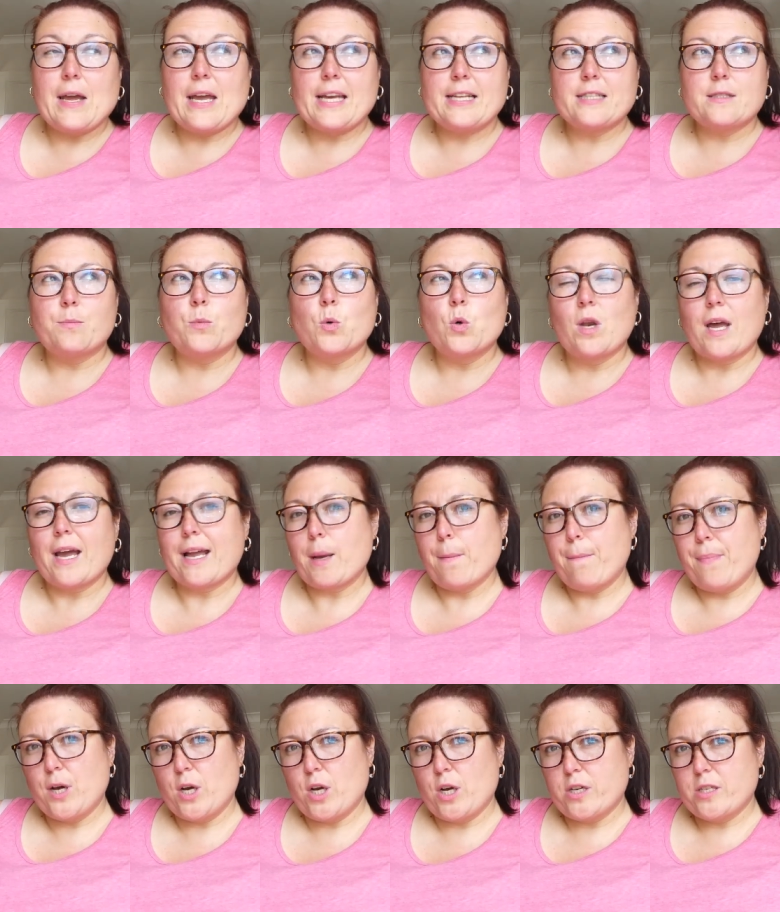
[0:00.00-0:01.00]
It's more like
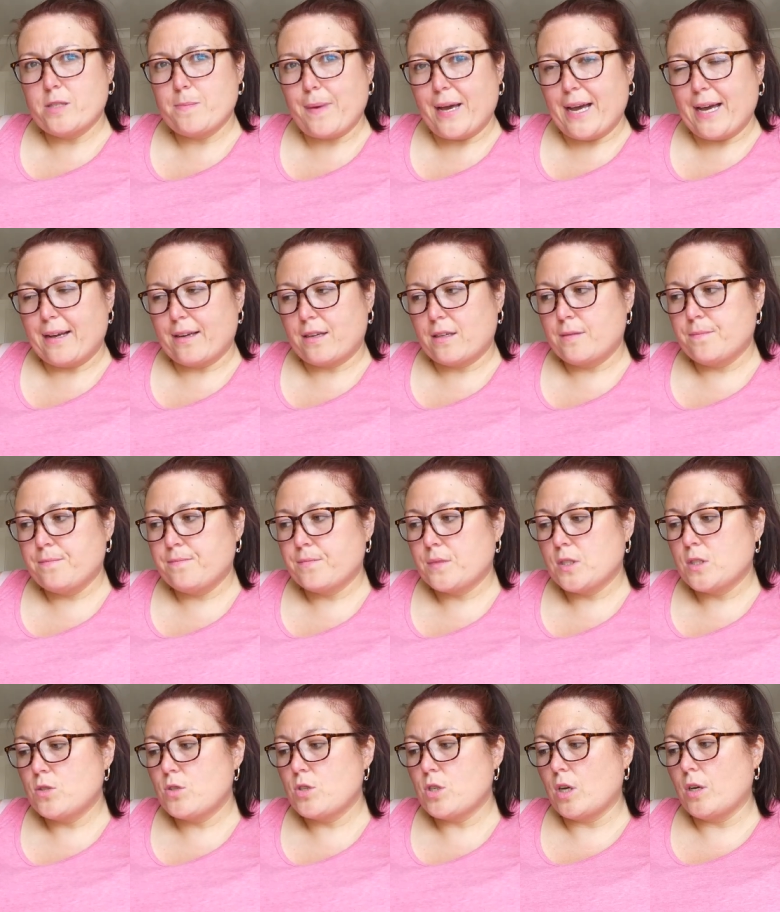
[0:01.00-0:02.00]
a purse bag.
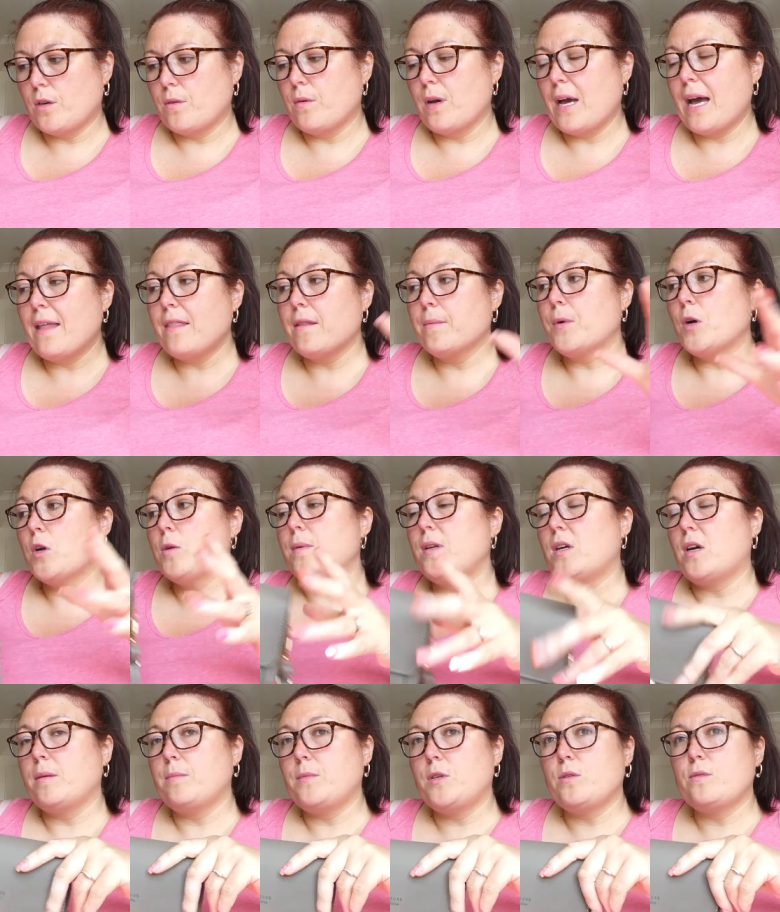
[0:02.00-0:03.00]
So at the
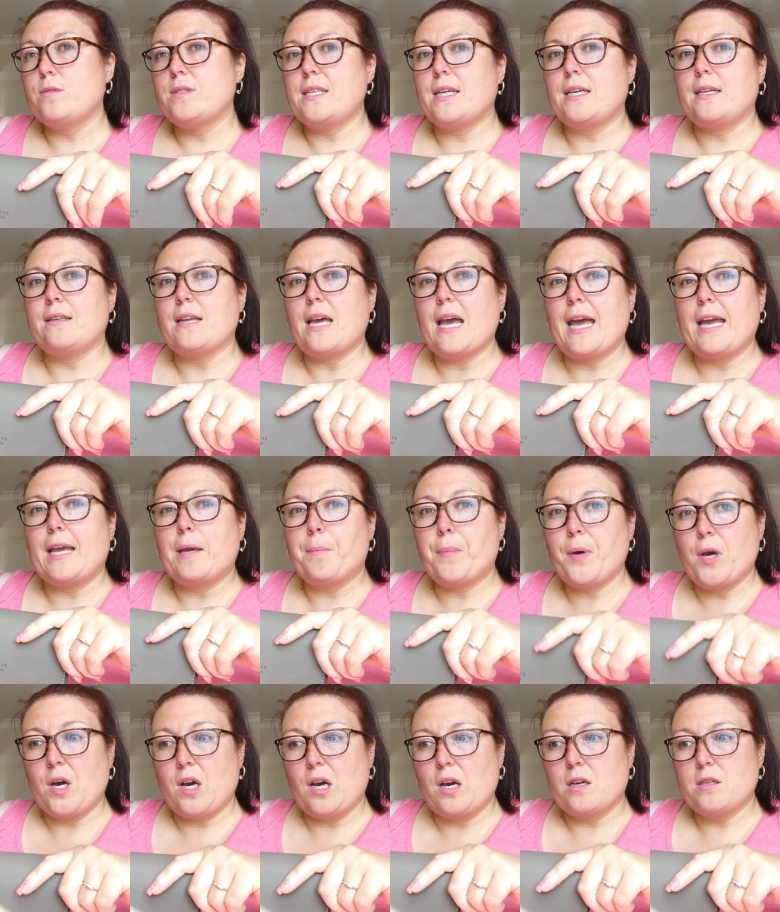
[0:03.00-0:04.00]
moment I'm using a
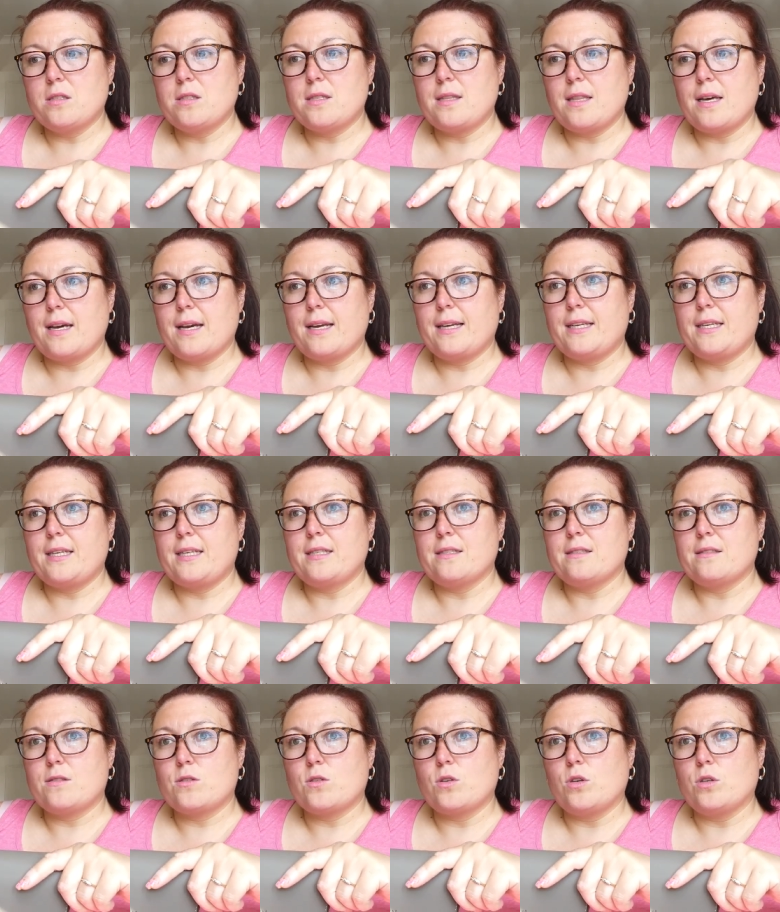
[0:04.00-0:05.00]
purse that
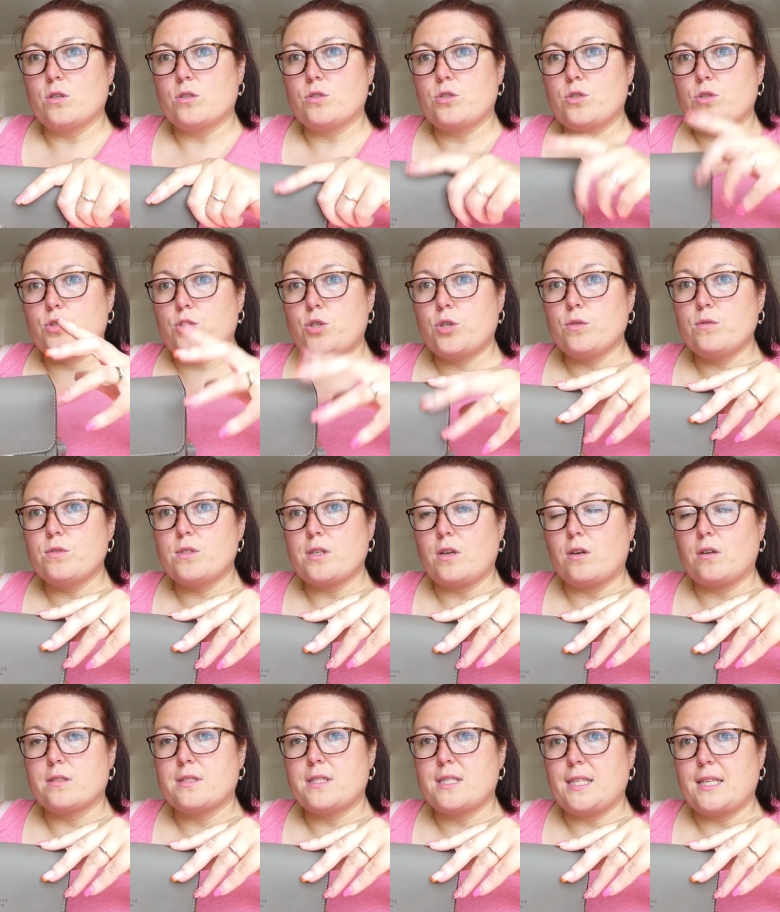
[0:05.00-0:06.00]
is got two
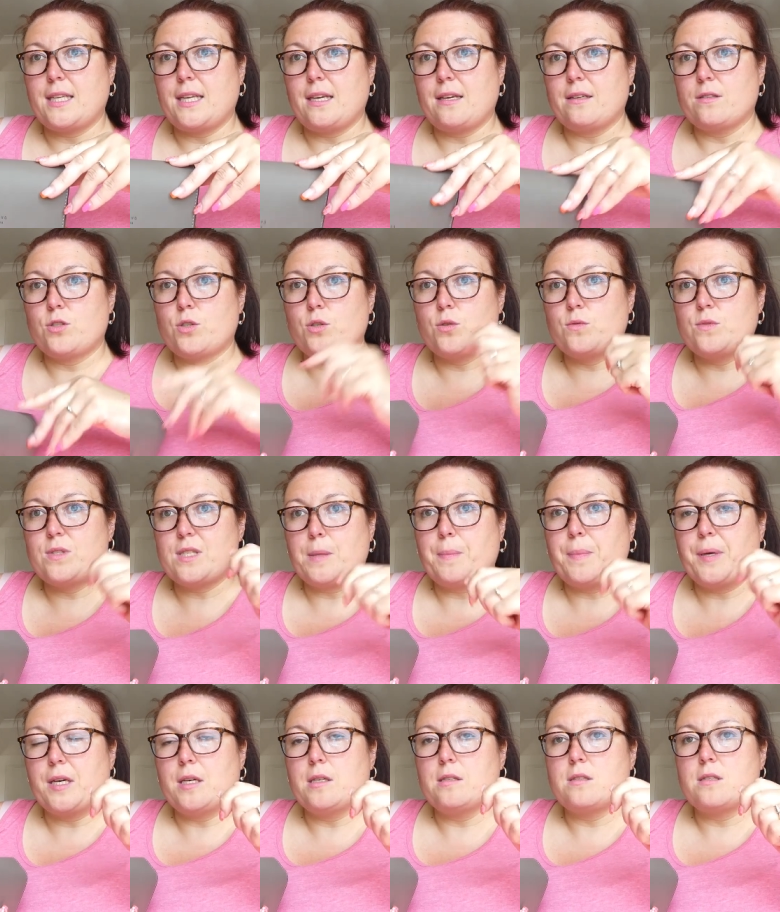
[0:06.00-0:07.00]
slots in it, two
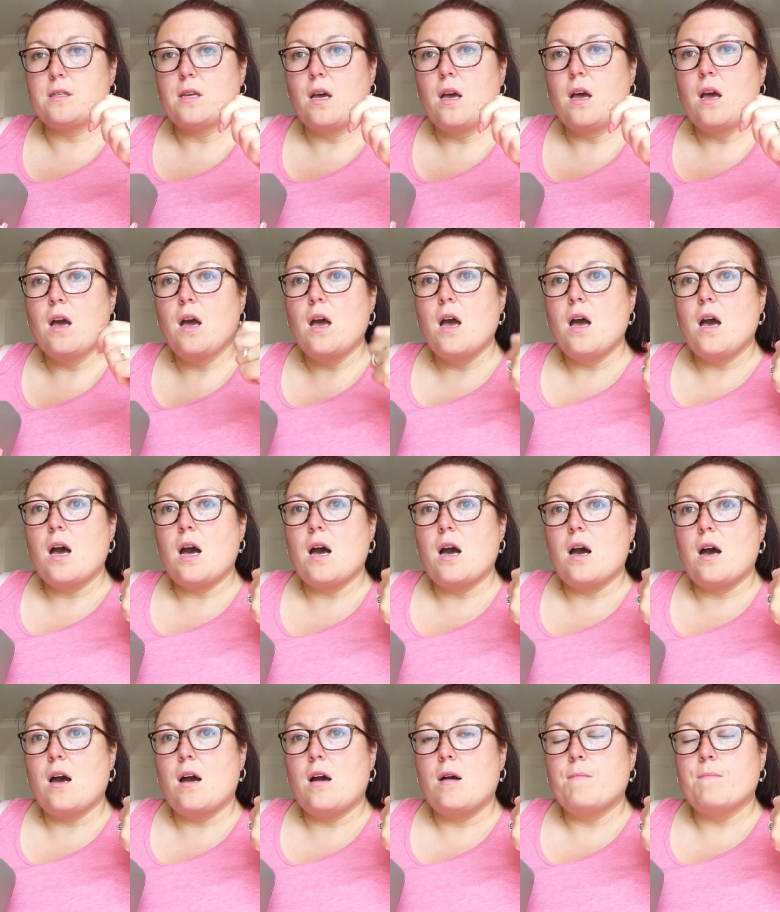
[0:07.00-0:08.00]
zippers,
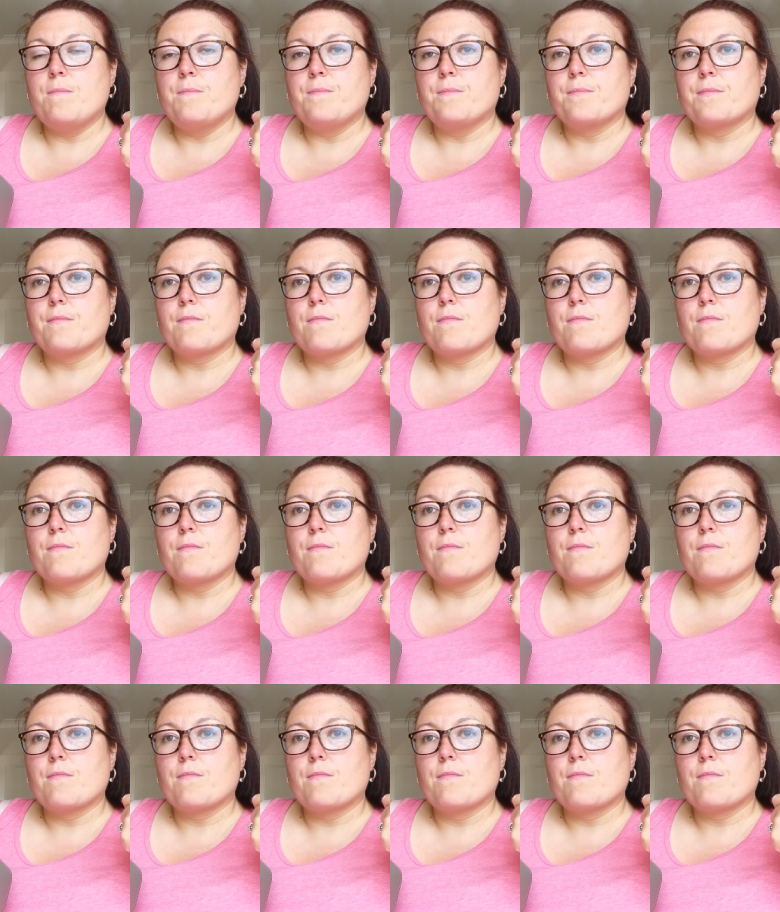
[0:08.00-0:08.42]
um,